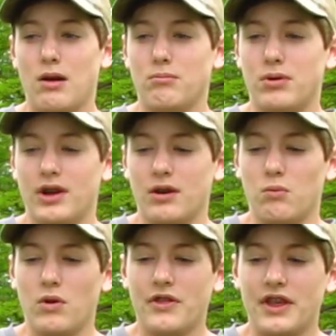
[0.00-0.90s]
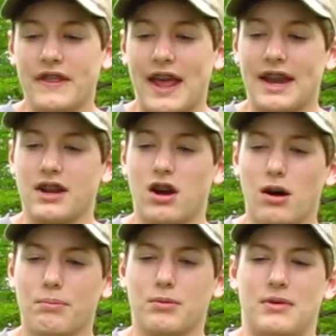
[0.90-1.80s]
but one thing they had to
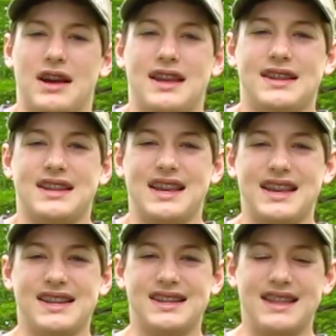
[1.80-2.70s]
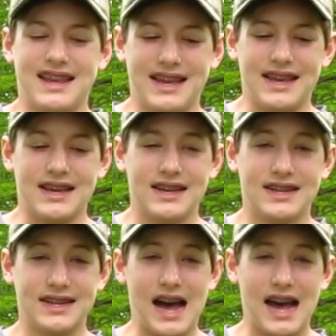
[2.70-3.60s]
compromise is the
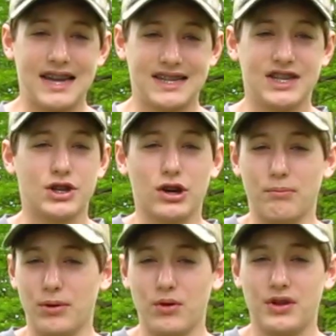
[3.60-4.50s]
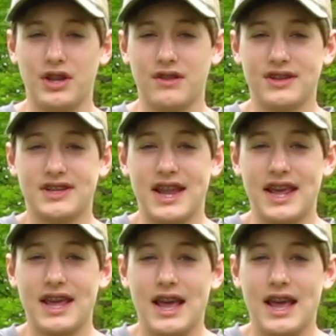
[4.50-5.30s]
size and durability of the stake.